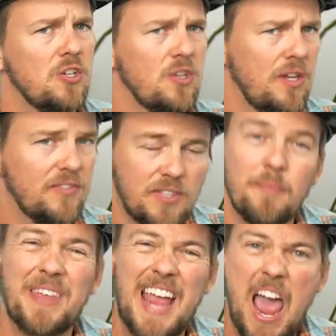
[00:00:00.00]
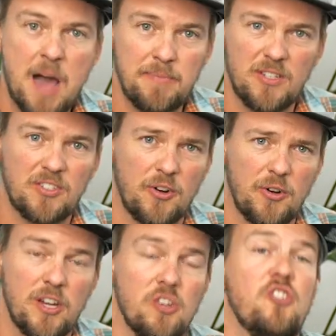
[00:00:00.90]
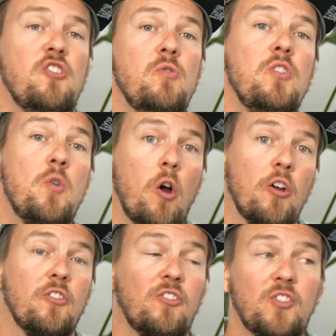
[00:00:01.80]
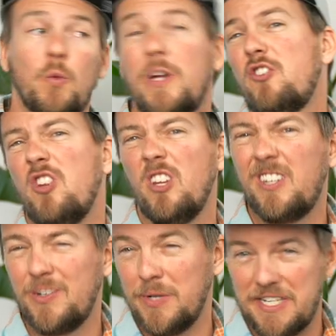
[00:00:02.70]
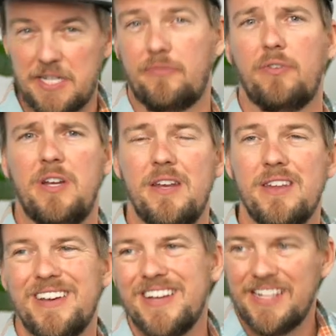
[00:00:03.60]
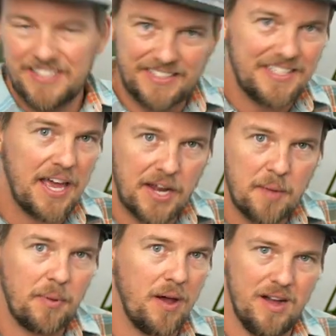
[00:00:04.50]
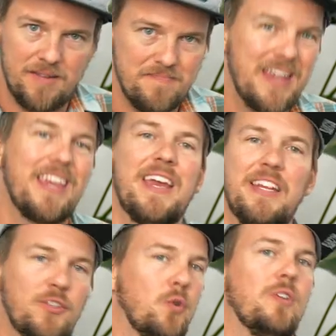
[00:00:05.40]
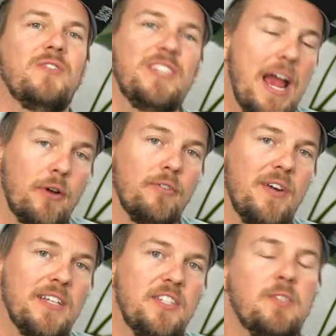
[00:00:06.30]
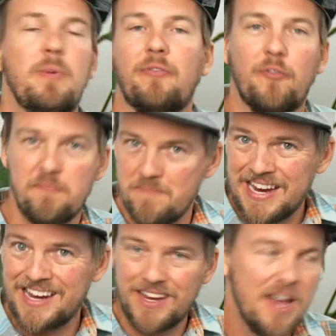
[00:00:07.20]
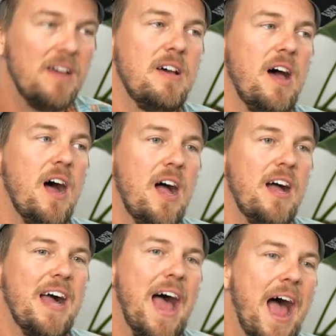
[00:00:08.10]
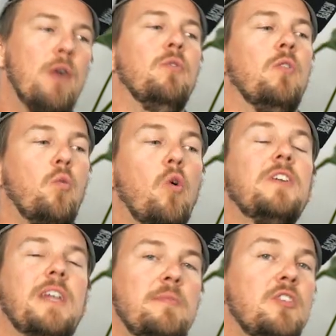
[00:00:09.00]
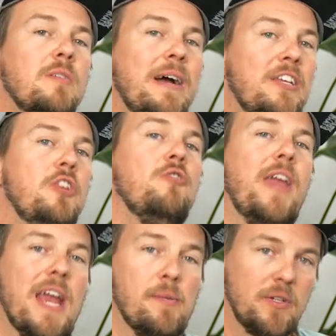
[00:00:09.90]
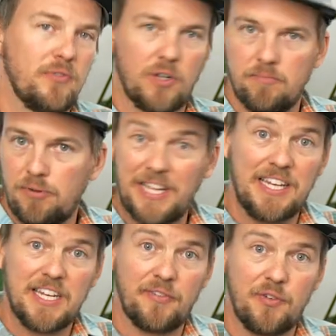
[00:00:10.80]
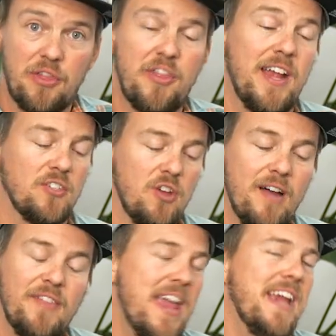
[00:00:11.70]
so that if something happens during a shoot, you aren't switching to a different setup, making any sort of sacrifices. But for me, out in the woods, I'm using my two cameras for completely different things. I'll have the